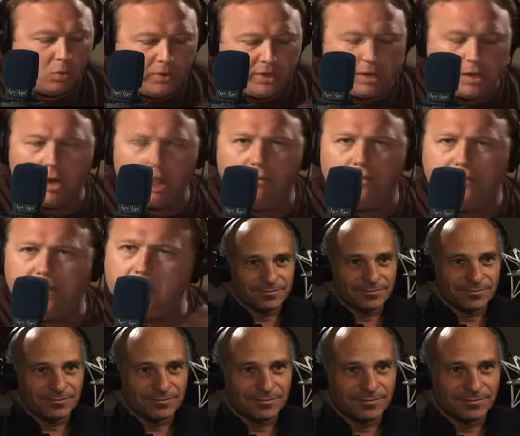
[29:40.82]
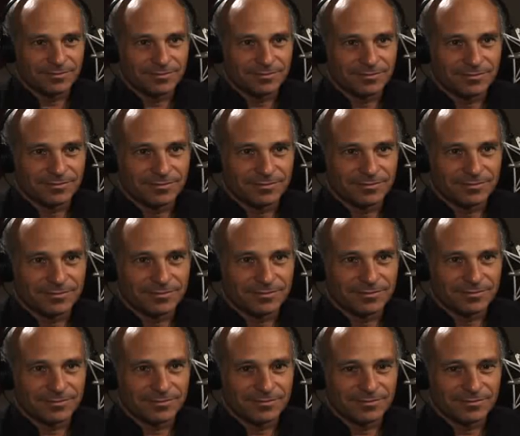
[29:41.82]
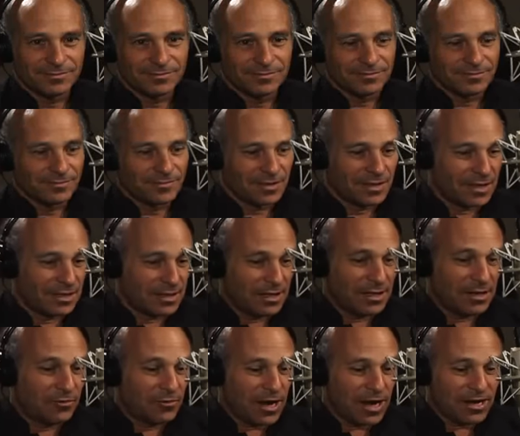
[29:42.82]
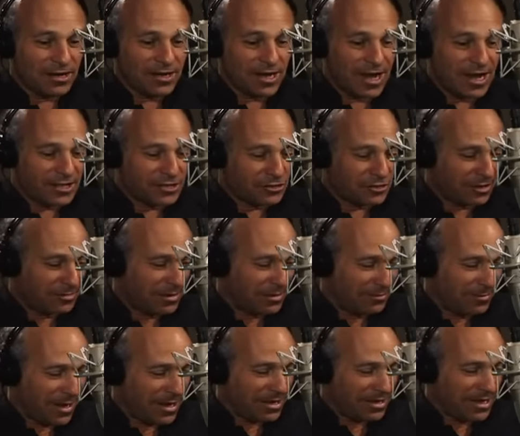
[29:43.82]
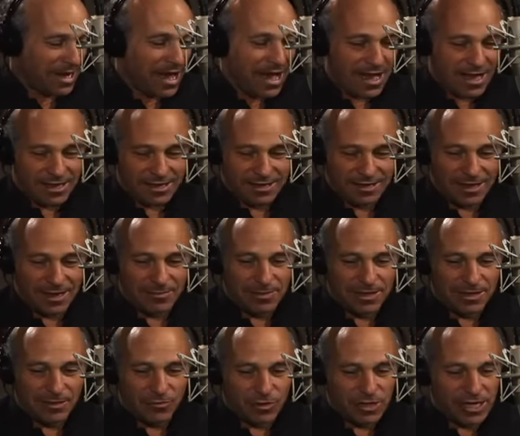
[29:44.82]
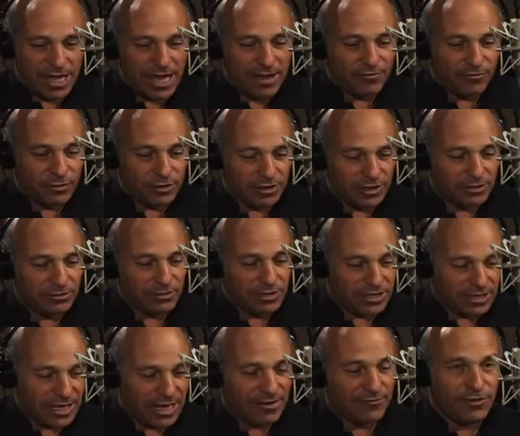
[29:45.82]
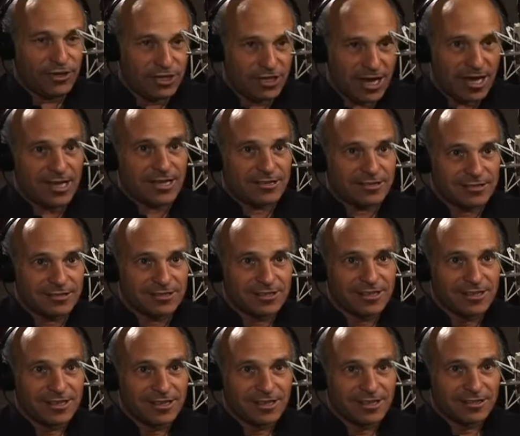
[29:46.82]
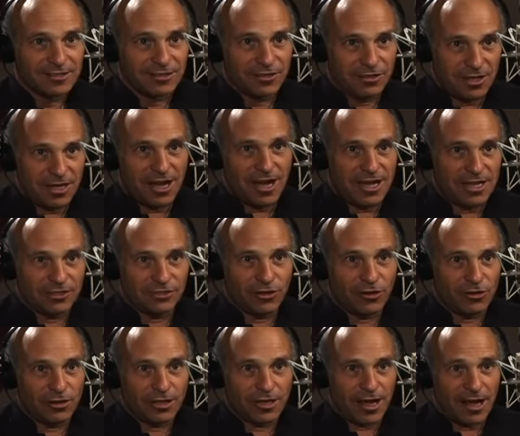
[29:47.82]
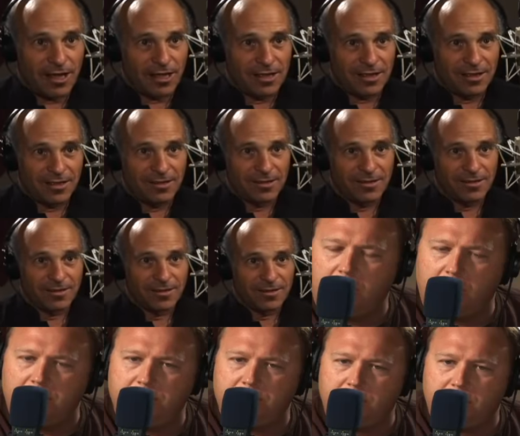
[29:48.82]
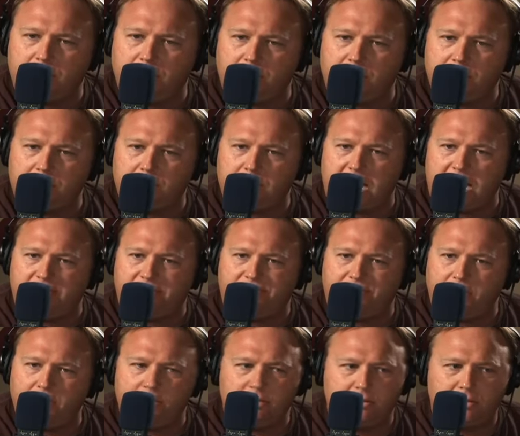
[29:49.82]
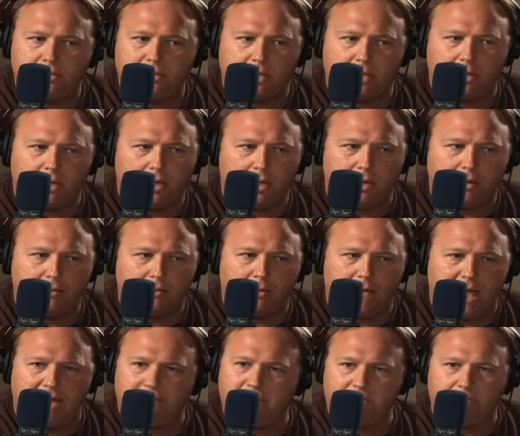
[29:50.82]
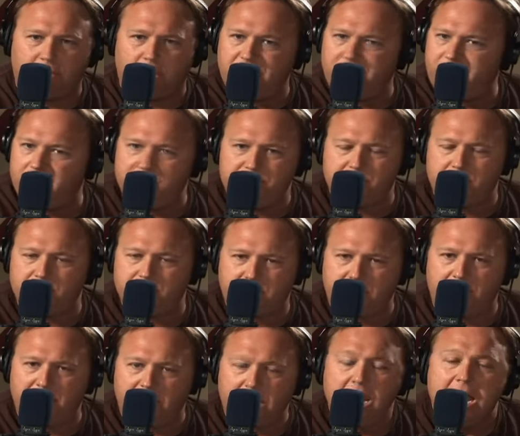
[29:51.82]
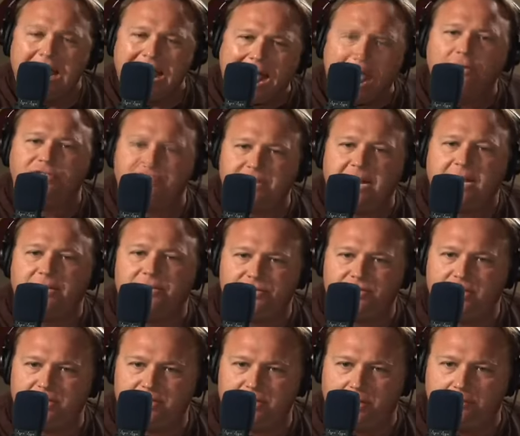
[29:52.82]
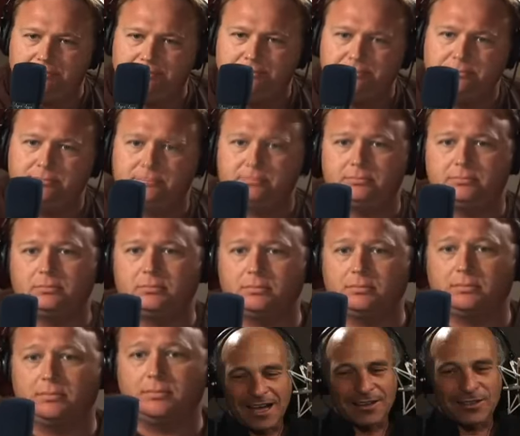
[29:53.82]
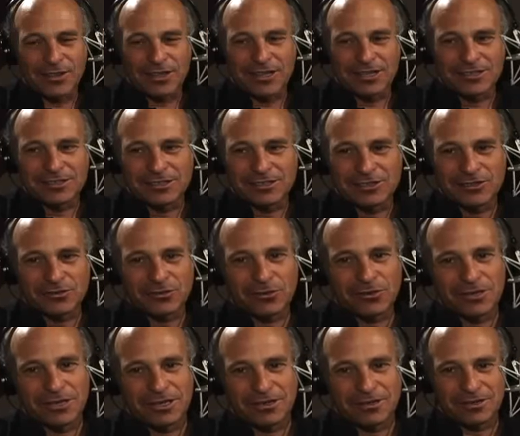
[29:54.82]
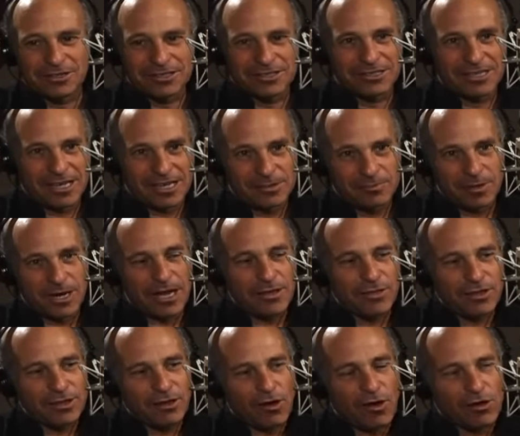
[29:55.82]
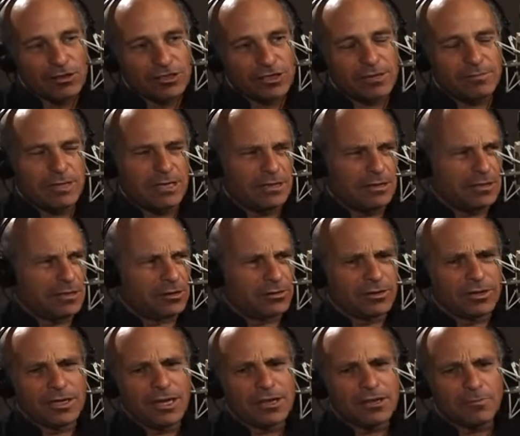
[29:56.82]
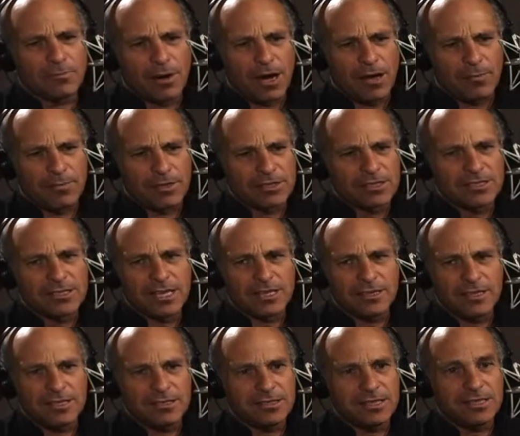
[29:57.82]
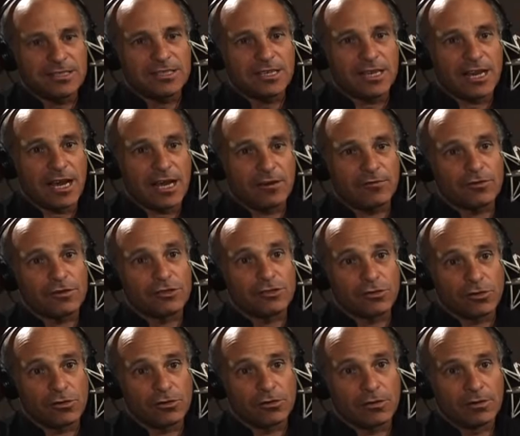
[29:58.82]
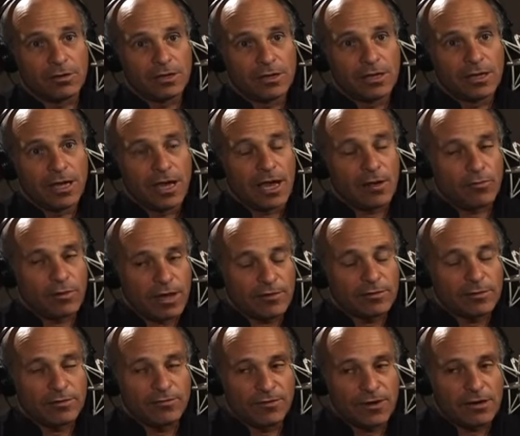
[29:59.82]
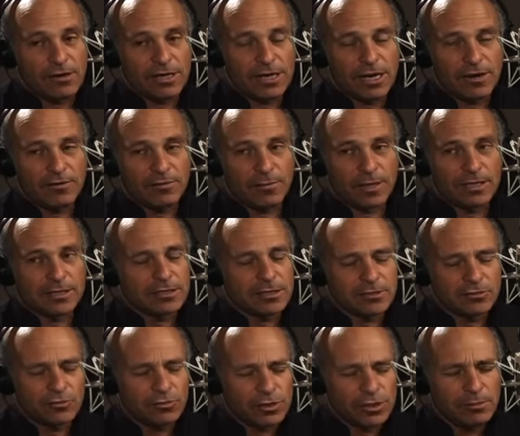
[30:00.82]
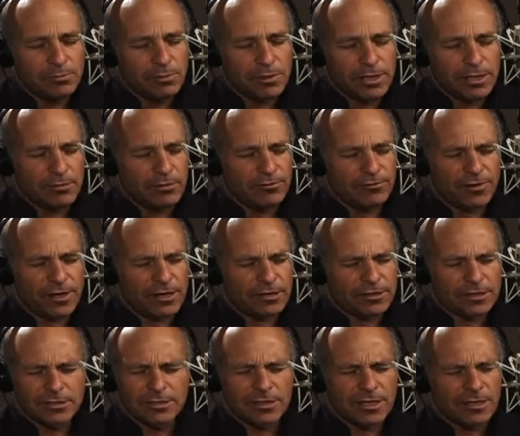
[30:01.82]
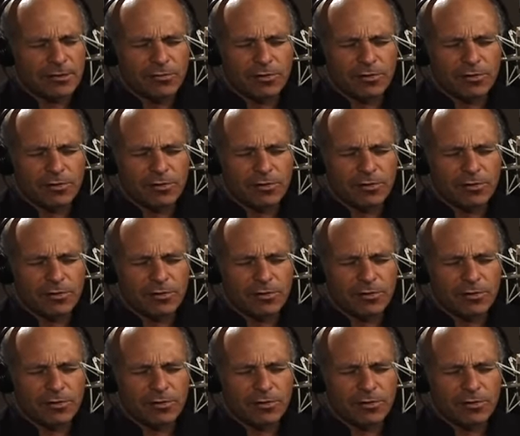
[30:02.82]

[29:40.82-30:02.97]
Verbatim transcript: We know that they used them to attack the Serbs. Who I'm not. And then Iran Contra. I mean, my God. I mean that we gave we literally gave guns to the Ayatollah. Do you think they're on secure sat phones? Uh, you know, having briefings and this, I mean, how staged is it? I, I, think it's extraordinarily staged. But I think also, I mean, you know, the other problem is, is that these things get out of control. And we have to be very careful about this. This is really playing with fire, just